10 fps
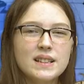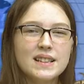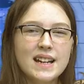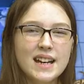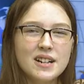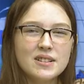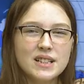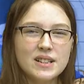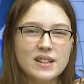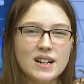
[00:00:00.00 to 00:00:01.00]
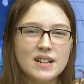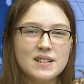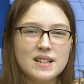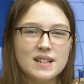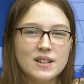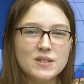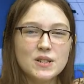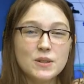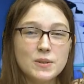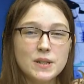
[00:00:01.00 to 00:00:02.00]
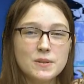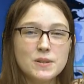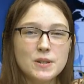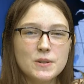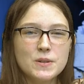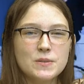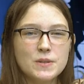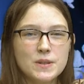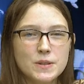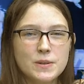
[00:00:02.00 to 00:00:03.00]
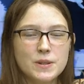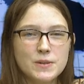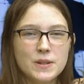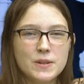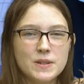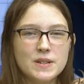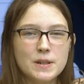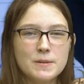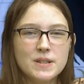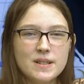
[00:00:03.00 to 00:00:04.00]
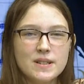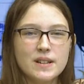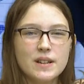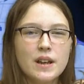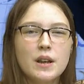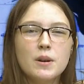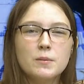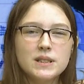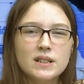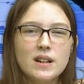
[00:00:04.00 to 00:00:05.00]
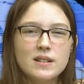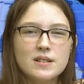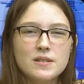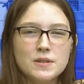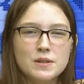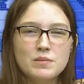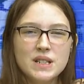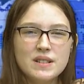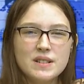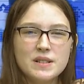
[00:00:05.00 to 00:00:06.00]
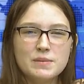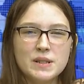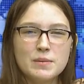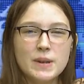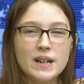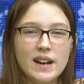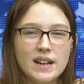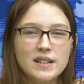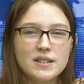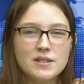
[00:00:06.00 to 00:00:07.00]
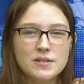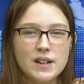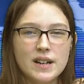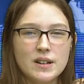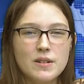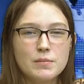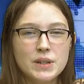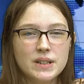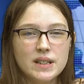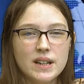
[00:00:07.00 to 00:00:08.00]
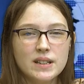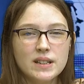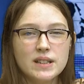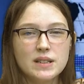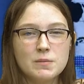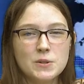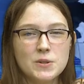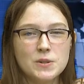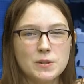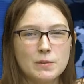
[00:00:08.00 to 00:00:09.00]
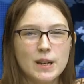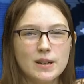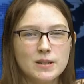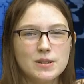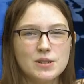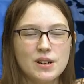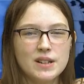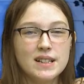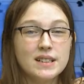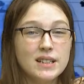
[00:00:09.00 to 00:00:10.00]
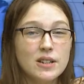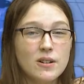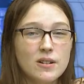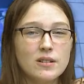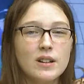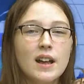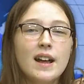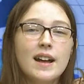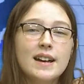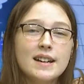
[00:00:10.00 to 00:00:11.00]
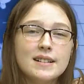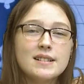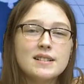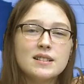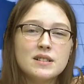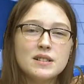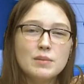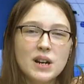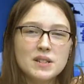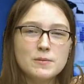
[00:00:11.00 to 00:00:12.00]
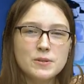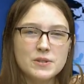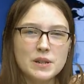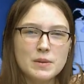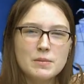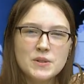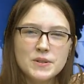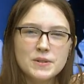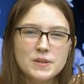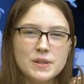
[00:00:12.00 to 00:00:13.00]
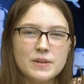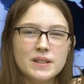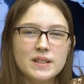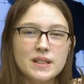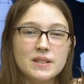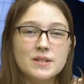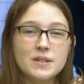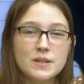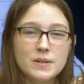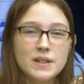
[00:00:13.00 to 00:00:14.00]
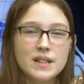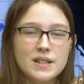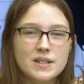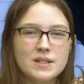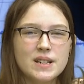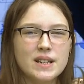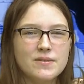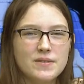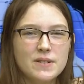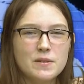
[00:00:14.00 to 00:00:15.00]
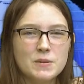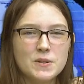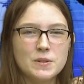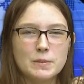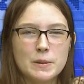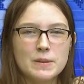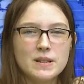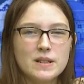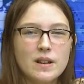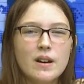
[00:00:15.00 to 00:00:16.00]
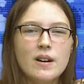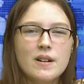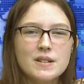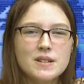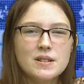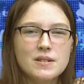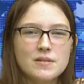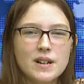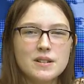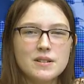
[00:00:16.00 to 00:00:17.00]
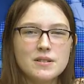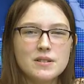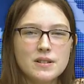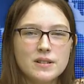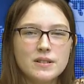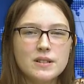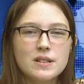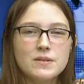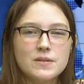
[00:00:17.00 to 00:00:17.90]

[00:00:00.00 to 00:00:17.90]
The Hangar Theater has announced three new shows for the 2023 summer season. What the Constitution Means to Me by Heidi Schreck, Billy Elliot the Musical by Elton John, and Lee Hall, and The Impossible Dream, a musical showing the theater's storied history and favorite musical moments. Artistic director Shirley